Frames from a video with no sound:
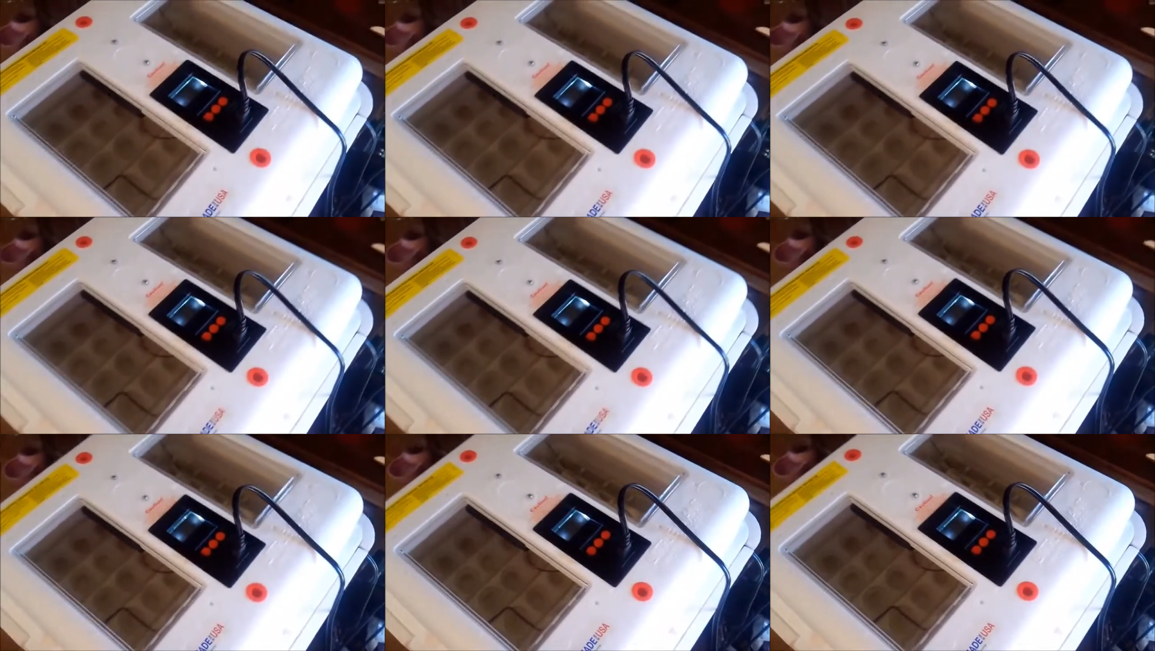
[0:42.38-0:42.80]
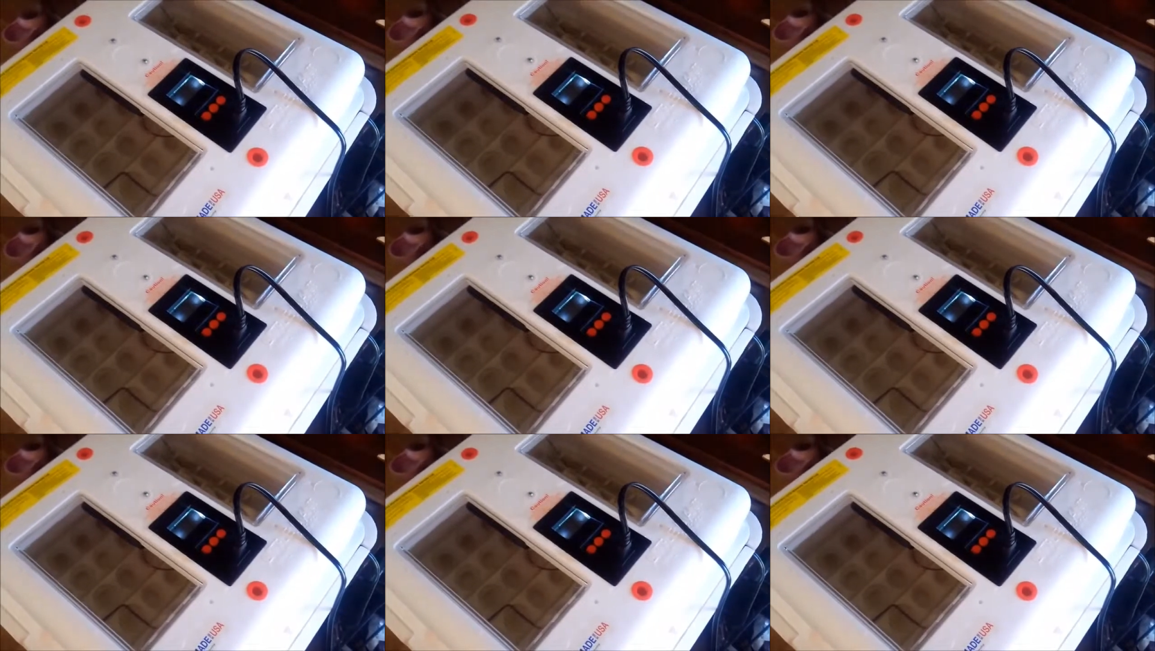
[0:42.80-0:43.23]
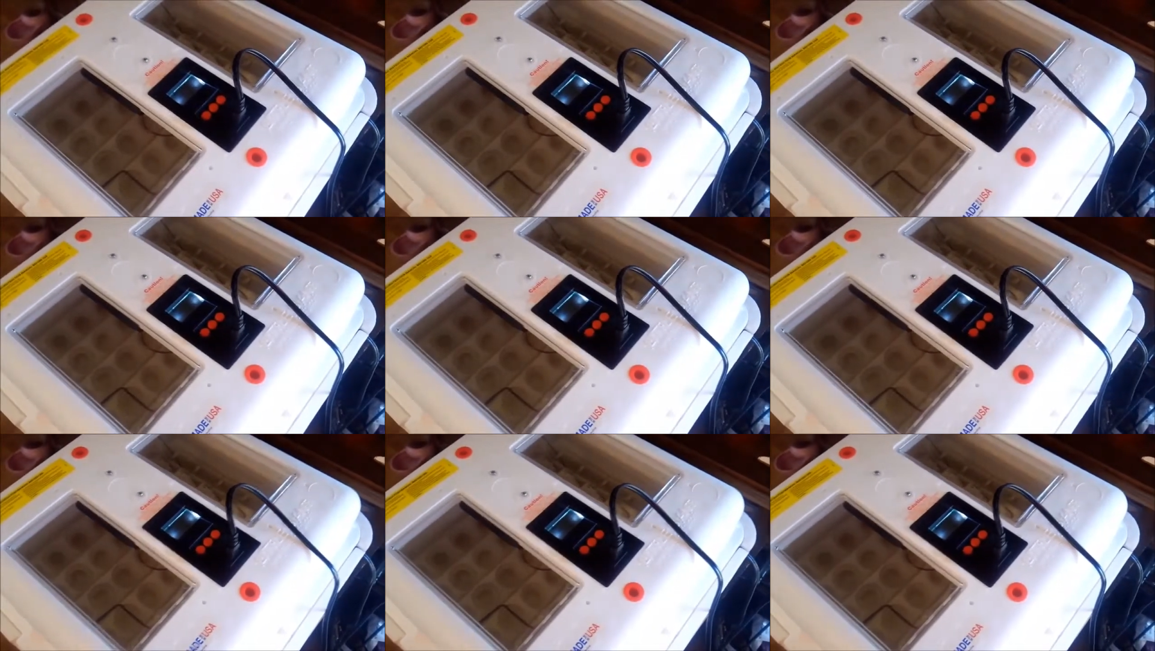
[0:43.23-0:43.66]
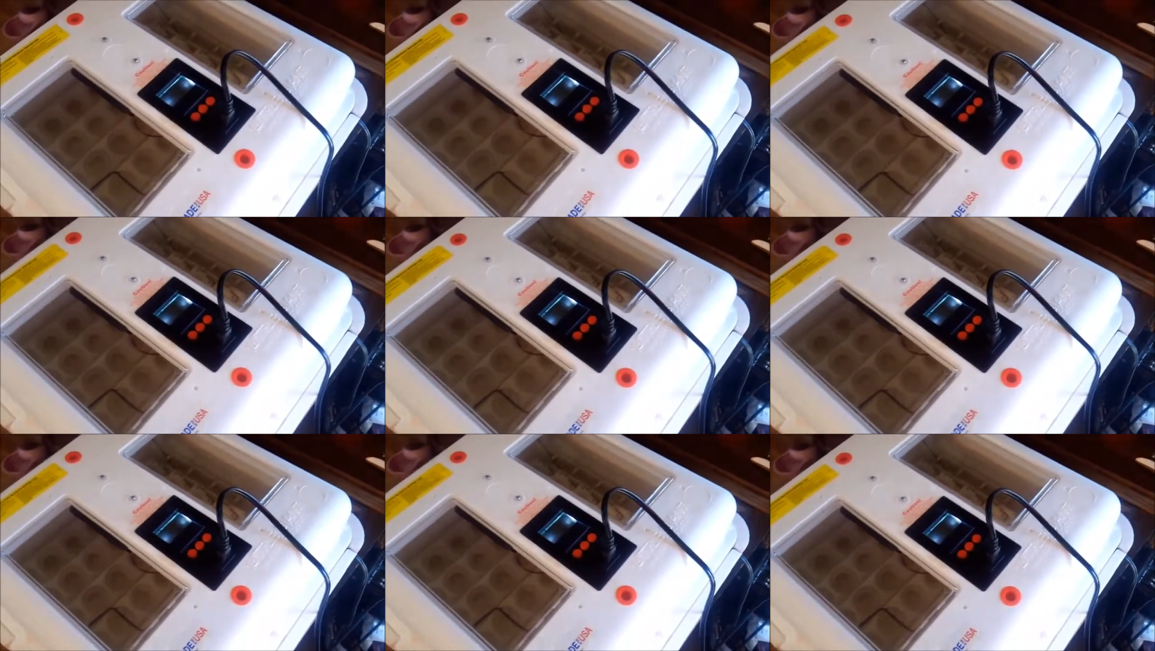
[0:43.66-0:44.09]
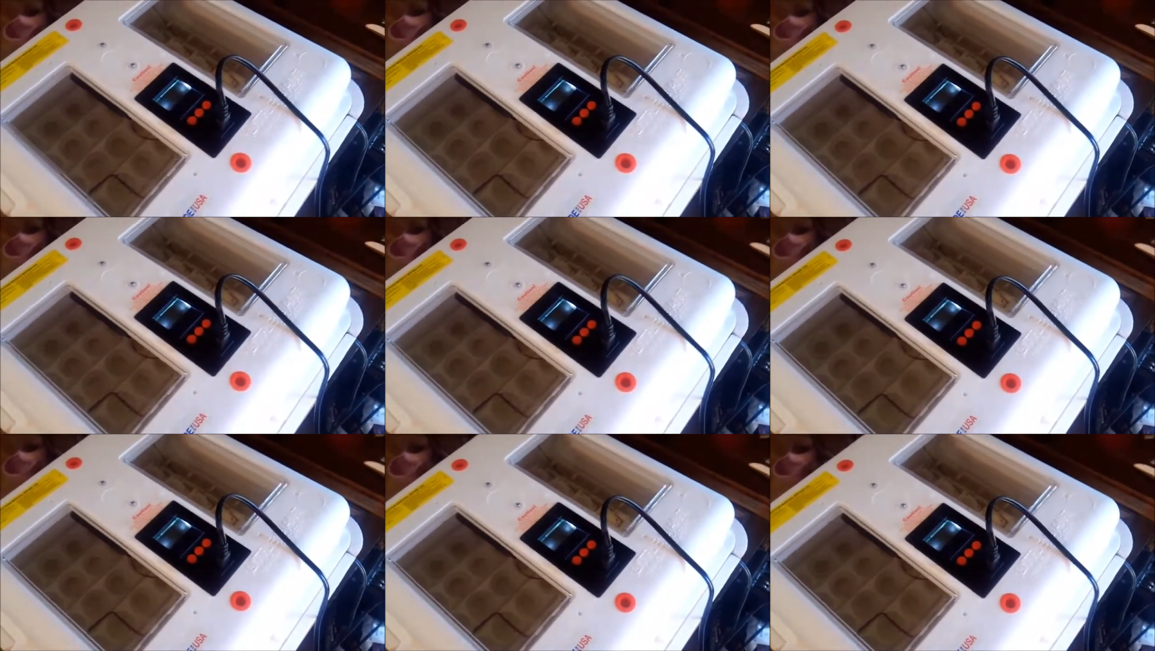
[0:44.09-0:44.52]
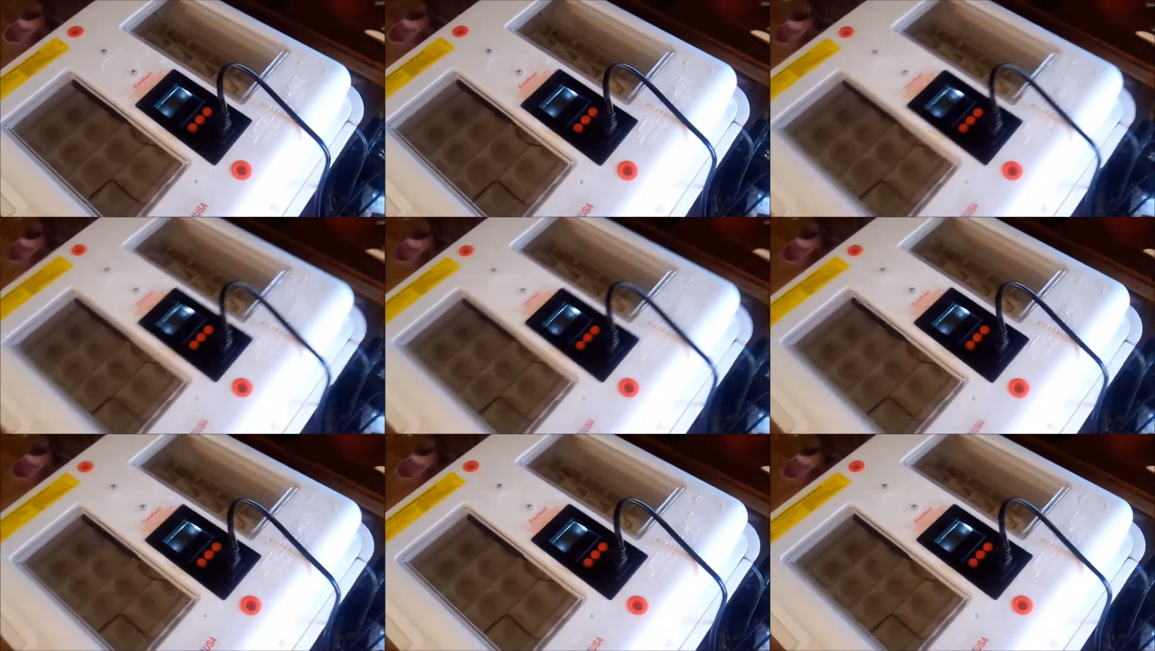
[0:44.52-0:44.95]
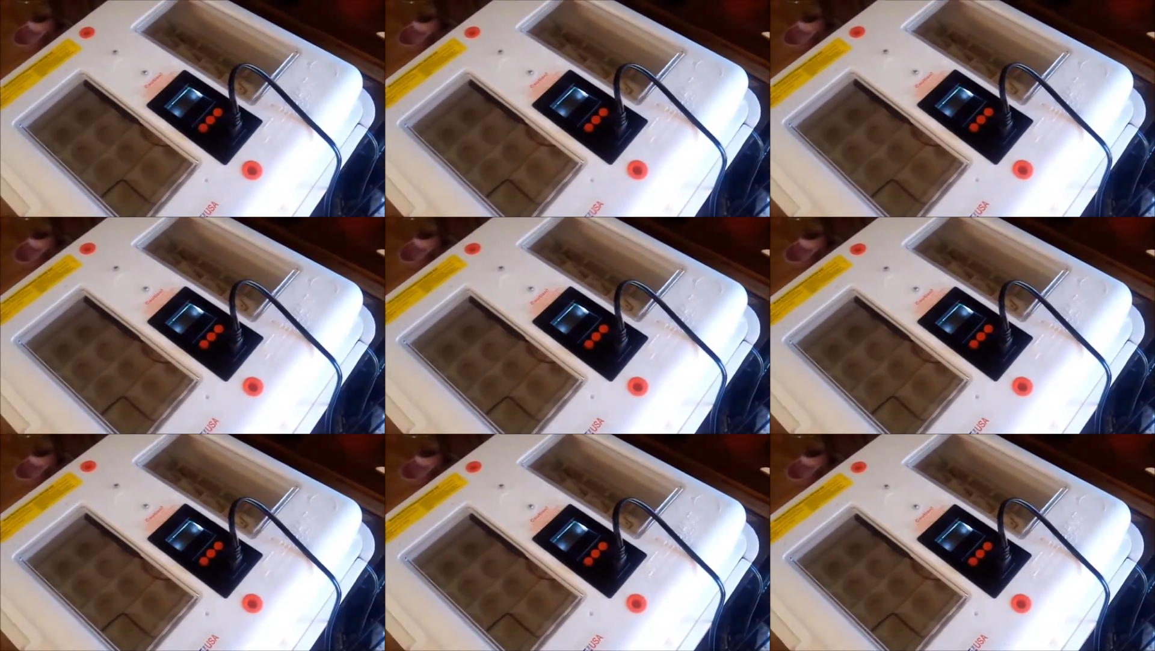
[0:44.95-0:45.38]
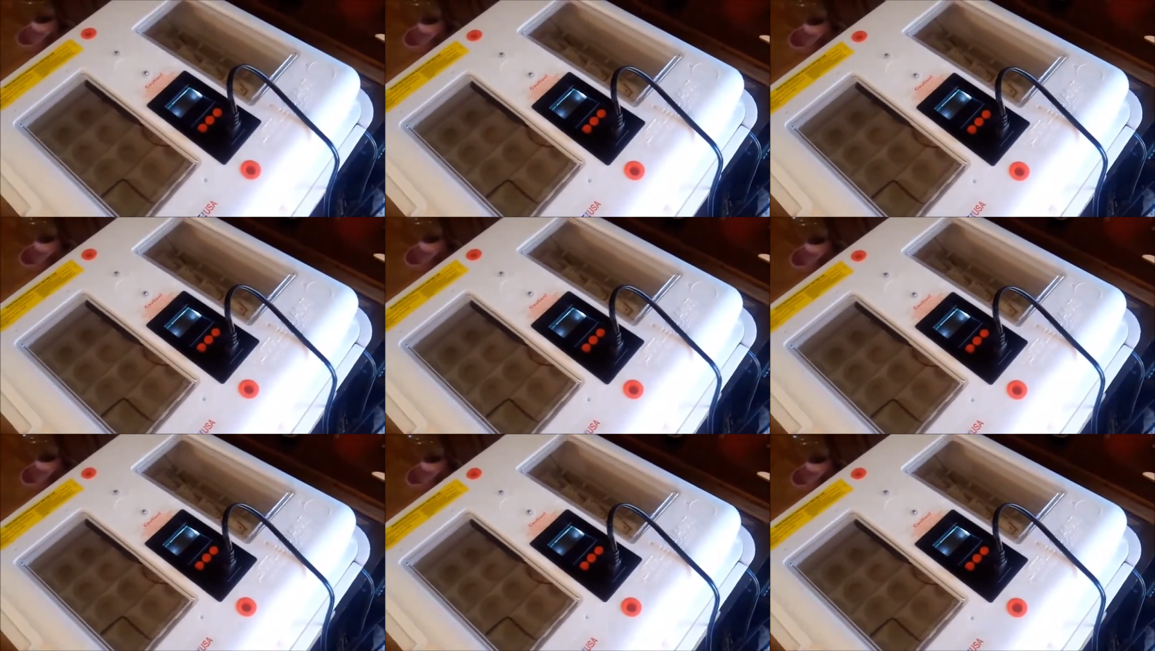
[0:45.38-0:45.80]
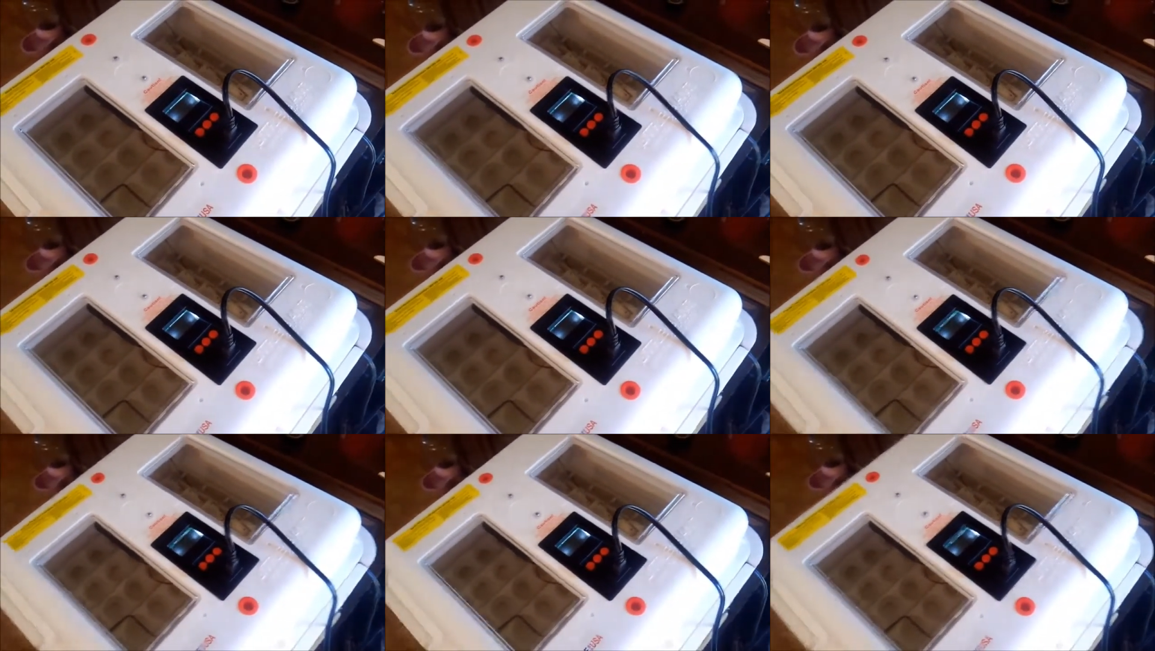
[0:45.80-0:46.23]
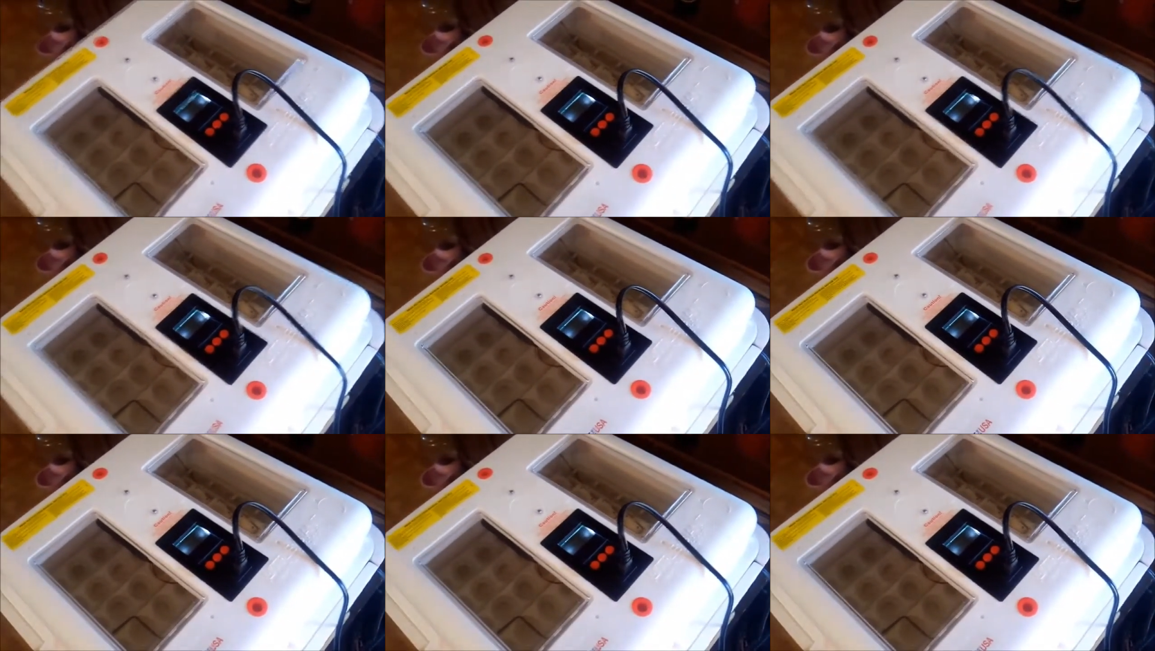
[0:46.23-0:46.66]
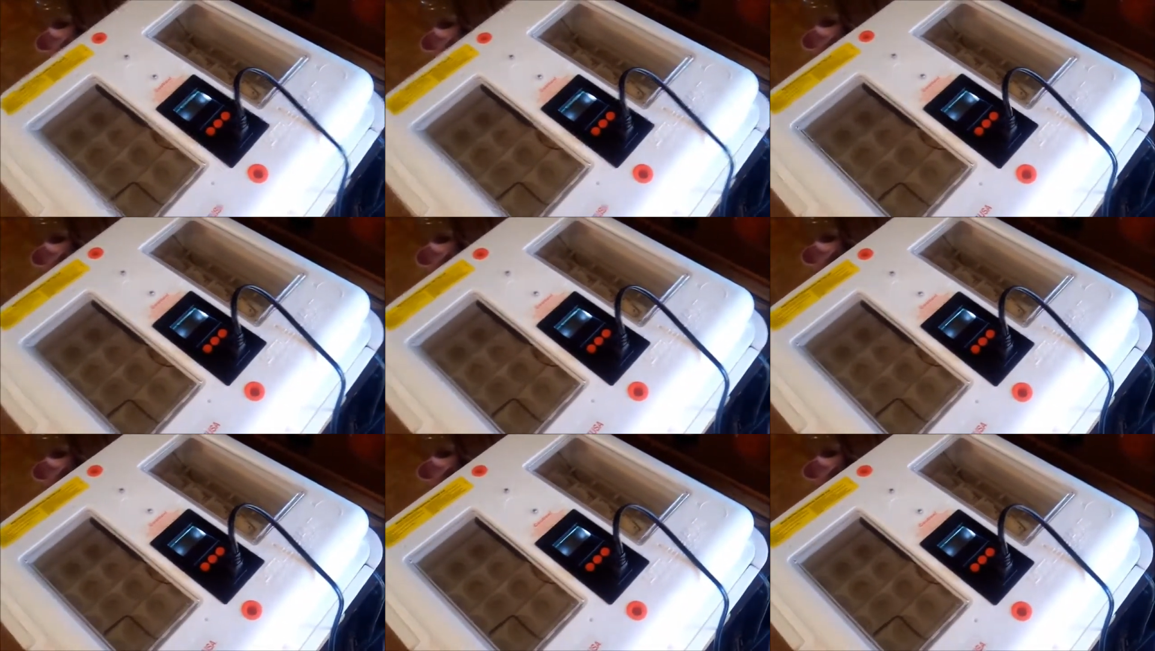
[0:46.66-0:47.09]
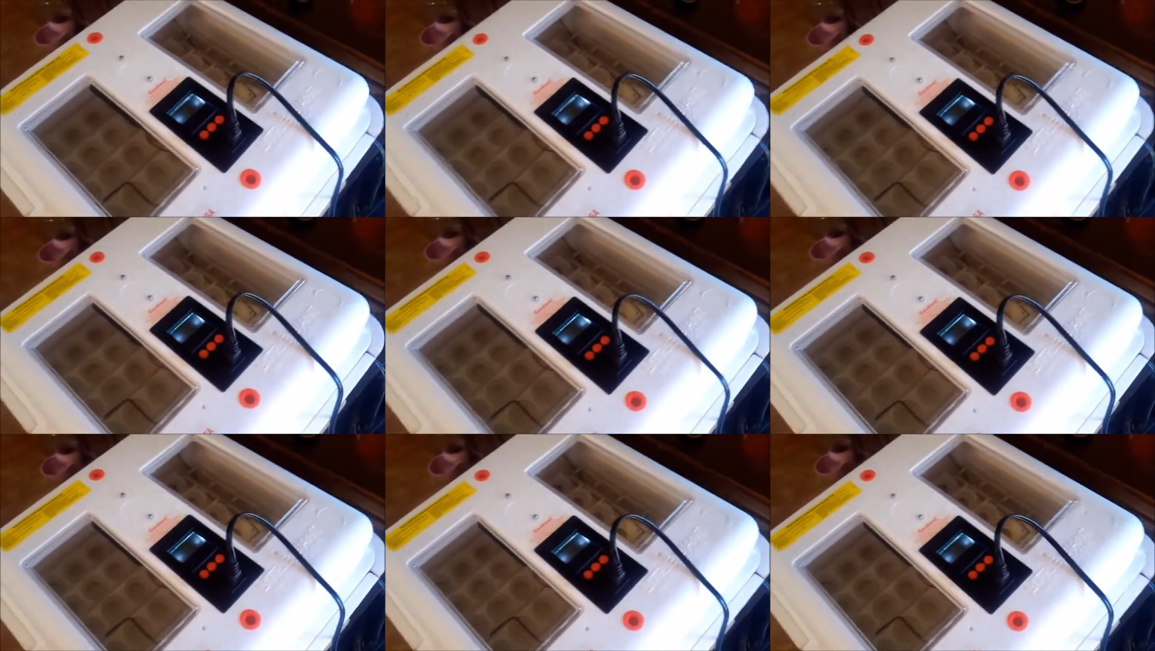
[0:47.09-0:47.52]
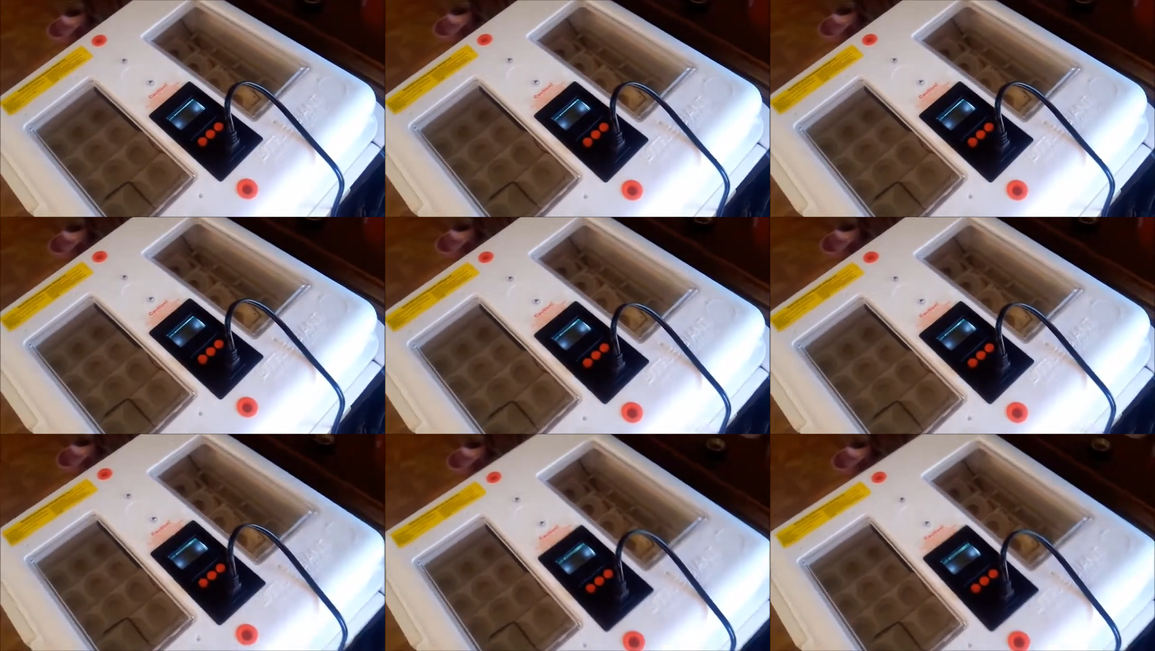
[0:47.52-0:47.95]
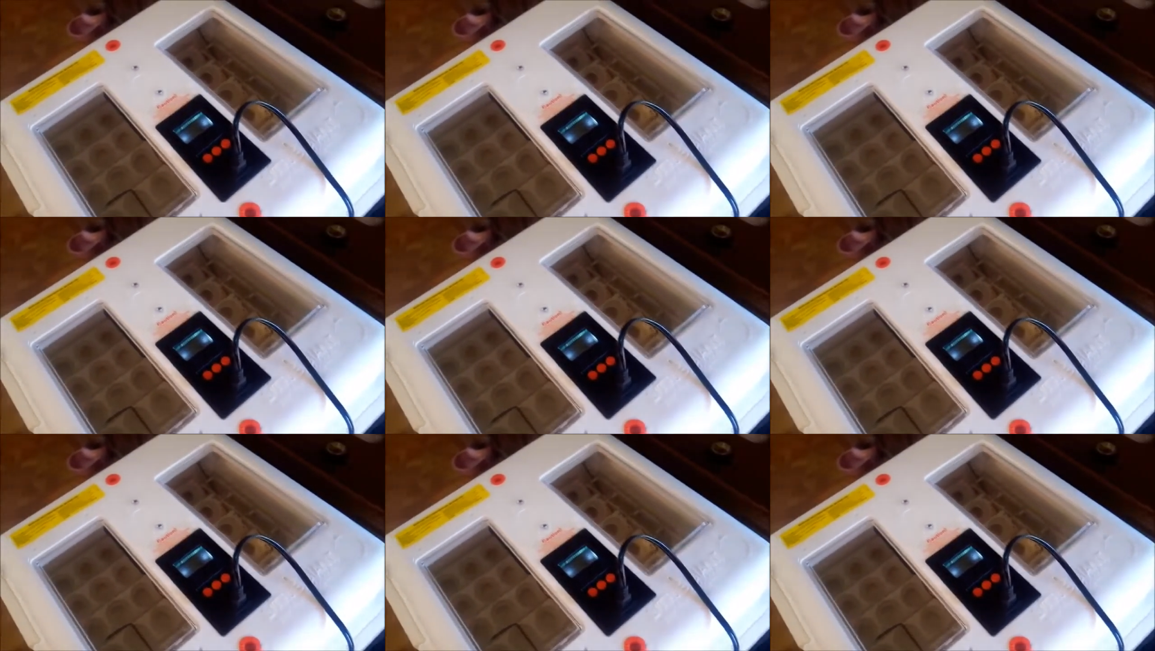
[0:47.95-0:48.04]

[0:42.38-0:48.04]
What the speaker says: [unreadable: no face in view]